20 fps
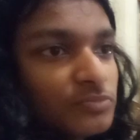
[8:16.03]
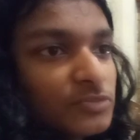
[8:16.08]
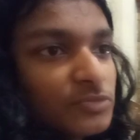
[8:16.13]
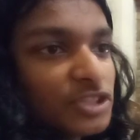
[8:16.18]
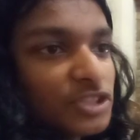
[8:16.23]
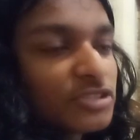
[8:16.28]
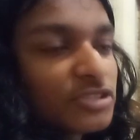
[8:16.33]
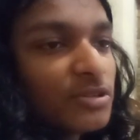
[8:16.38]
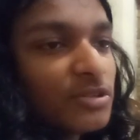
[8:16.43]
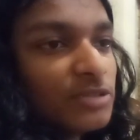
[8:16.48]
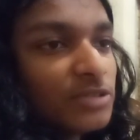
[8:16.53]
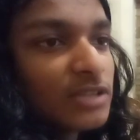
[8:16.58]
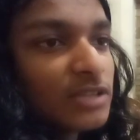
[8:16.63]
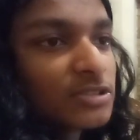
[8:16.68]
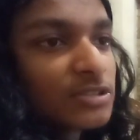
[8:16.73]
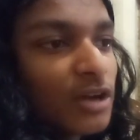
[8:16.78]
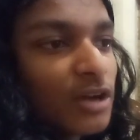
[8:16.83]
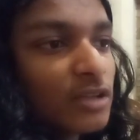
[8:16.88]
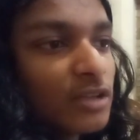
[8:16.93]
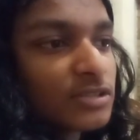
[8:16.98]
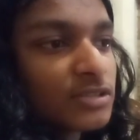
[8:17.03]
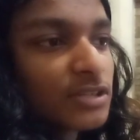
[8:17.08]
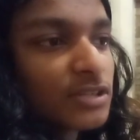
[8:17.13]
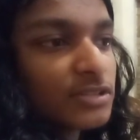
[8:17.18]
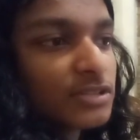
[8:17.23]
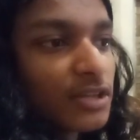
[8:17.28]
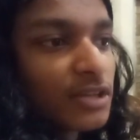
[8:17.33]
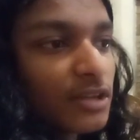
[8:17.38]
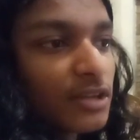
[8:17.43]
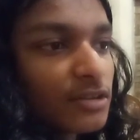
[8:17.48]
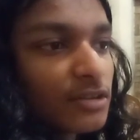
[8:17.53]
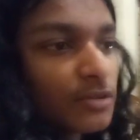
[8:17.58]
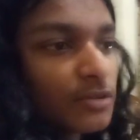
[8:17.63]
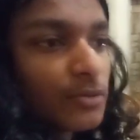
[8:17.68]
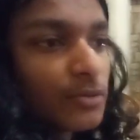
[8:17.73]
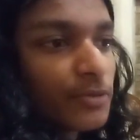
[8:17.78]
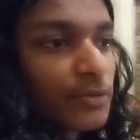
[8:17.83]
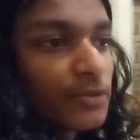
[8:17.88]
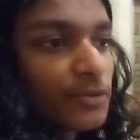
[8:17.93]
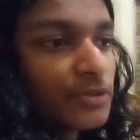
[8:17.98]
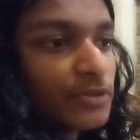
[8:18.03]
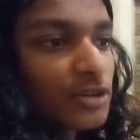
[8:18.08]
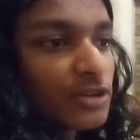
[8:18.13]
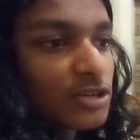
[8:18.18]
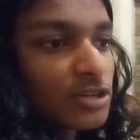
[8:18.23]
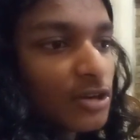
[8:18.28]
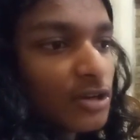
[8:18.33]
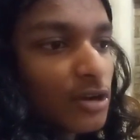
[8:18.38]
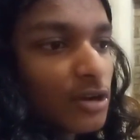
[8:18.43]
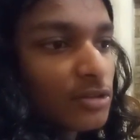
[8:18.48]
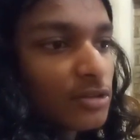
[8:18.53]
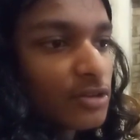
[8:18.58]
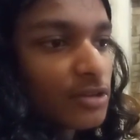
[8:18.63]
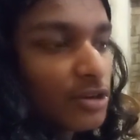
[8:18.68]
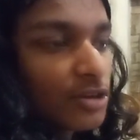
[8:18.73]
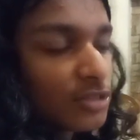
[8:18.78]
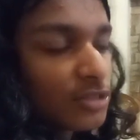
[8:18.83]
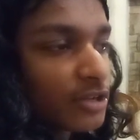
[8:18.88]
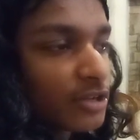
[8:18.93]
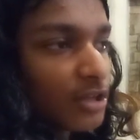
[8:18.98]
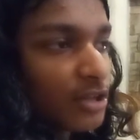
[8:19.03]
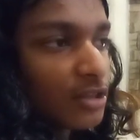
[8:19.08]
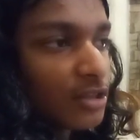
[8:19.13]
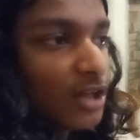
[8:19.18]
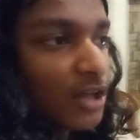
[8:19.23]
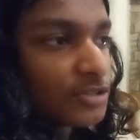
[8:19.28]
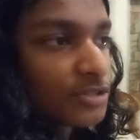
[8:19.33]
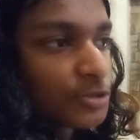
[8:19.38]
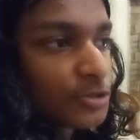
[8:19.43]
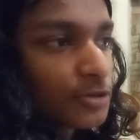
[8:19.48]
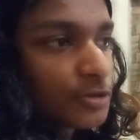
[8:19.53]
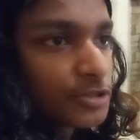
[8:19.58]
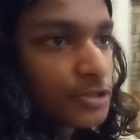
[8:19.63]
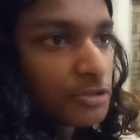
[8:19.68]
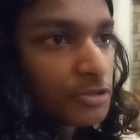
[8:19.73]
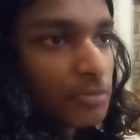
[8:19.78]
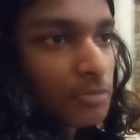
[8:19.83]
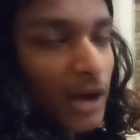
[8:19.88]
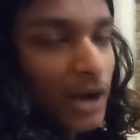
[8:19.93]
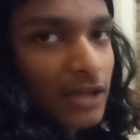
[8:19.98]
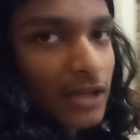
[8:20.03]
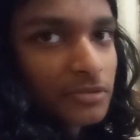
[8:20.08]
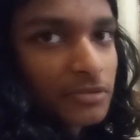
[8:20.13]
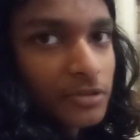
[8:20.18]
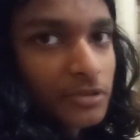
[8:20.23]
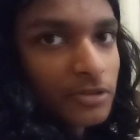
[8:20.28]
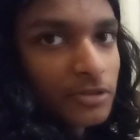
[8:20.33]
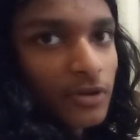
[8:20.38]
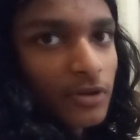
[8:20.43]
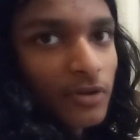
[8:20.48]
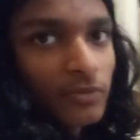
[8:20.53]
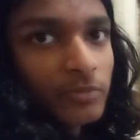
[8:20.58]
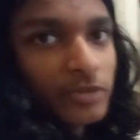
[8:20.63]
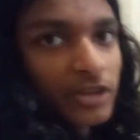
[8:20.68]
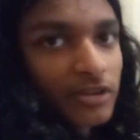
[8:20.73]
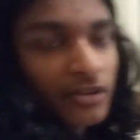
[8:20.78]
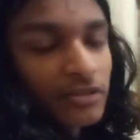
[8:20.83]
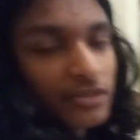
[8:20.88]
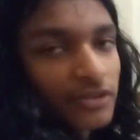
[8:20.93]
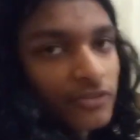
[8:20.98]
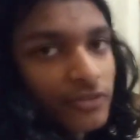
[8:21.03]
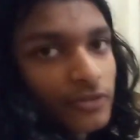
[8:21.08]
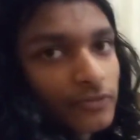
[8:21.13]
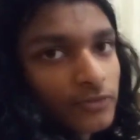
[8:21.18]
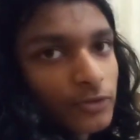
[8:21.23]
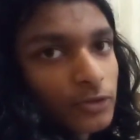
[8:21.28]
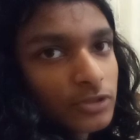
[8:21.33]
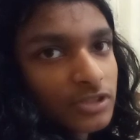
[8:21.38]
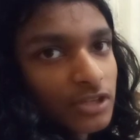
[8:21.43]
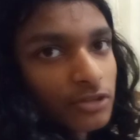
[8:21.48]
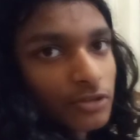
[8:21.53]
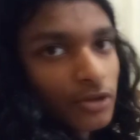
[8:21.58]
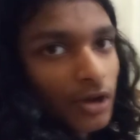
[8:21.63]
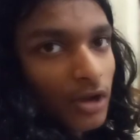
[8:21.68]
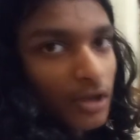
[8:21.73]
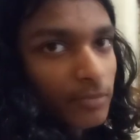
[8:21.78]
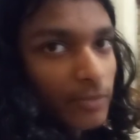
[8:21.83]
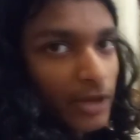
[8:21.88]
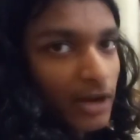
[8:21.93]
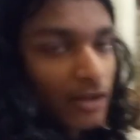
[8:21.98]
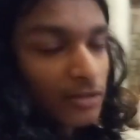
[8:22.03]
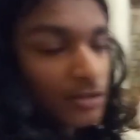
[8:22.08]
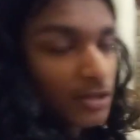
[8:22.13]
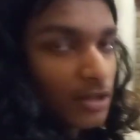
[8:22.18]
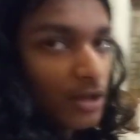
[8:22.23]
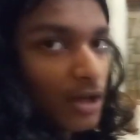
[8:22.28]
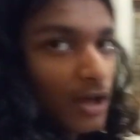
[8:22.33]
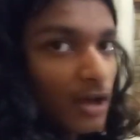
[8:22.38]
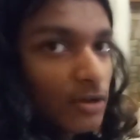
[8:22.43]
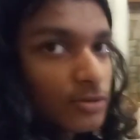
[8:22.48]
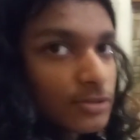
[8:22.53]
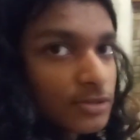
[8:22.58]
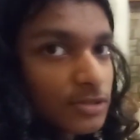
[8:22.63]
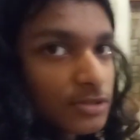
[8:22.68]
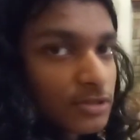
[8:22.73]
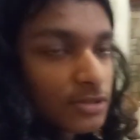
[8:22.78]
Just the restaurants, cause like there are like halal stores to buy different foods and cook them at the house.